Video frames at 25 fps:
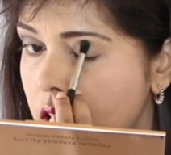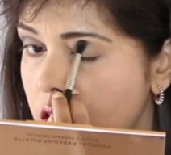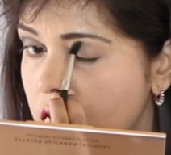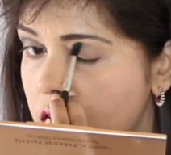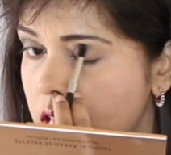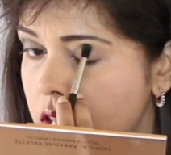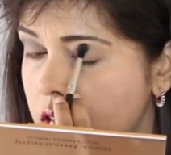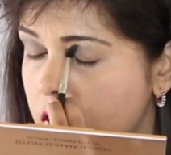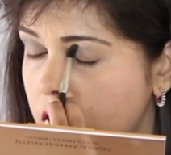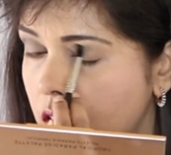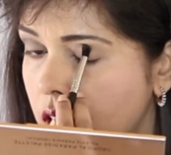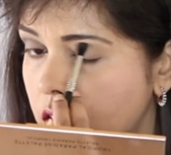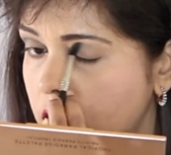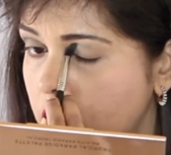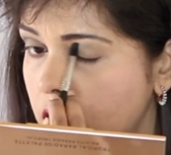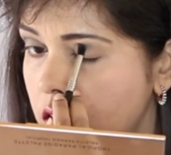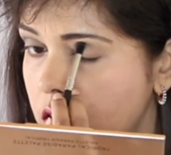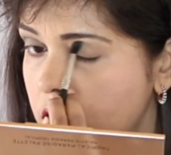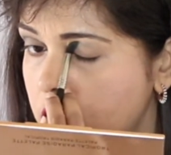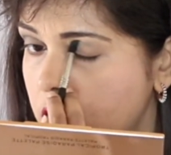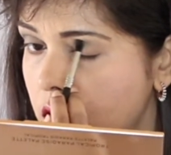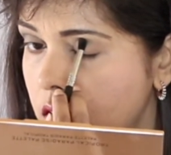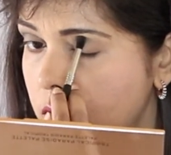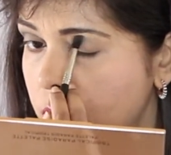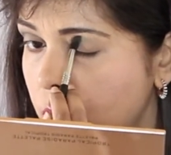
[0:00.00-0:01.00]
is that
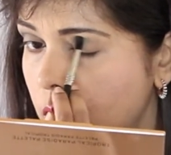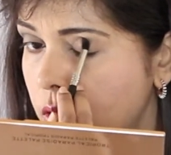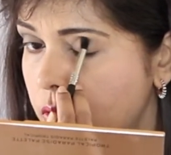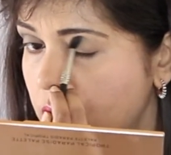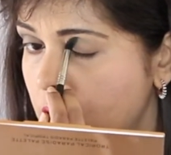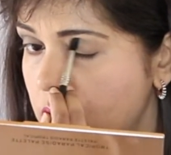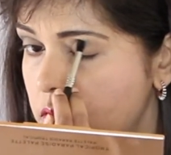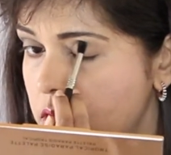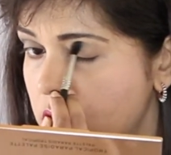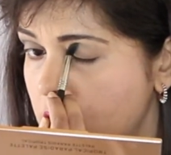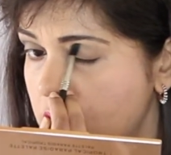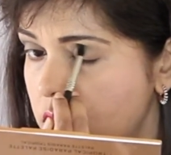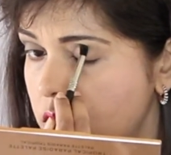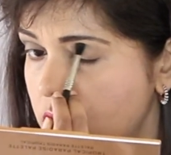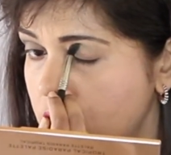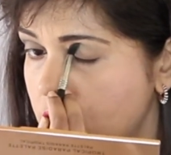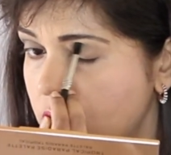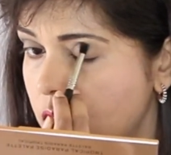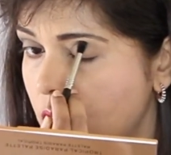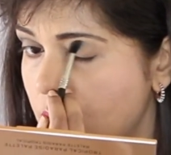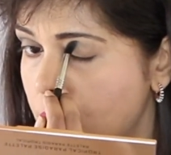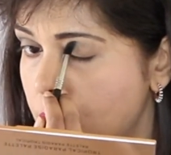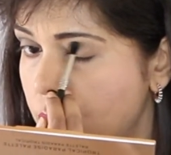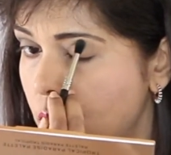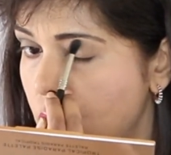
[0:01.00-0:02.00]
these days my foundations
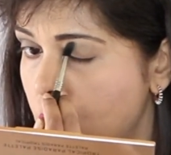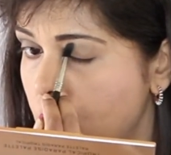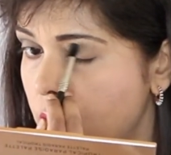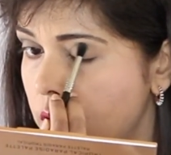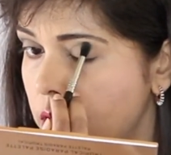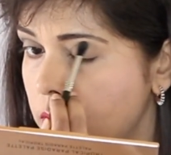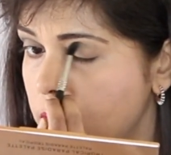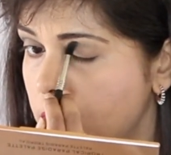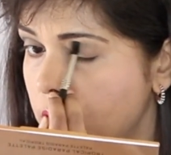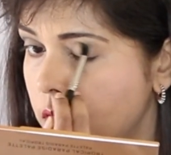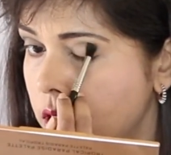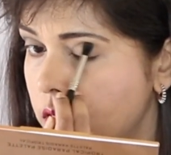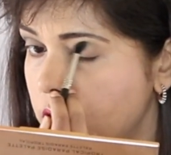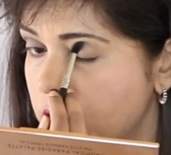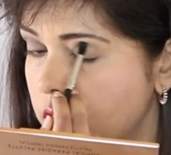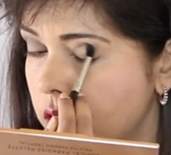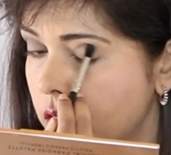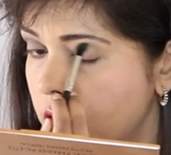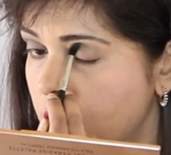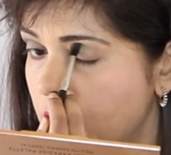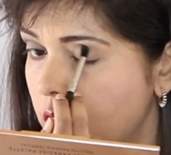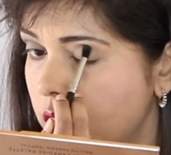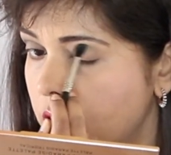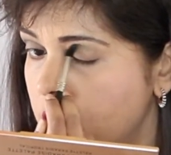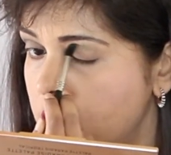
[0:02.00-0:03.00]
are boring because
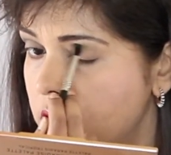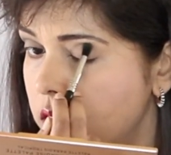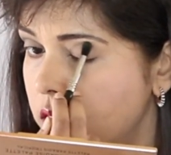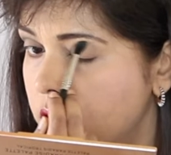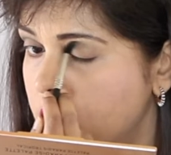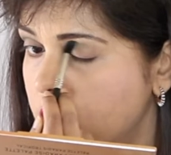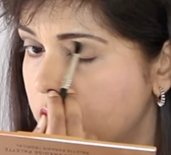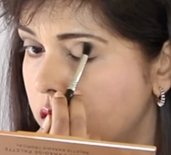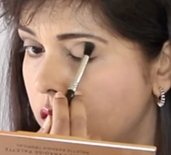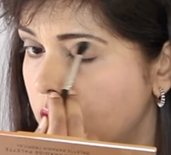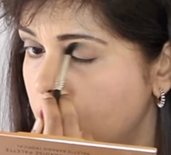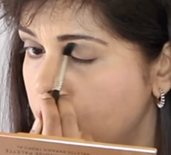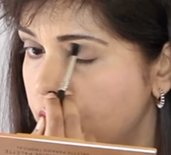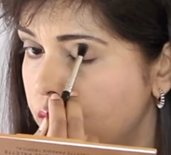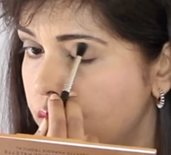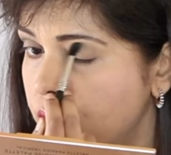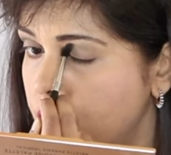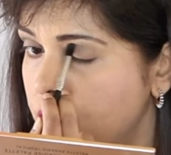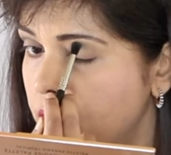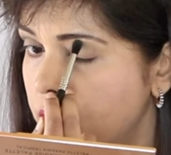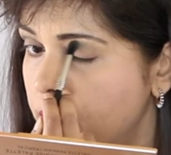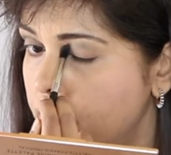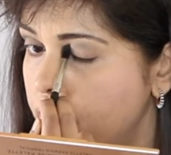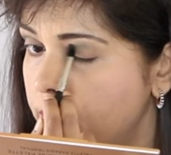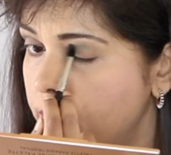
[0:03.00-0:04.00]
they're acne safe.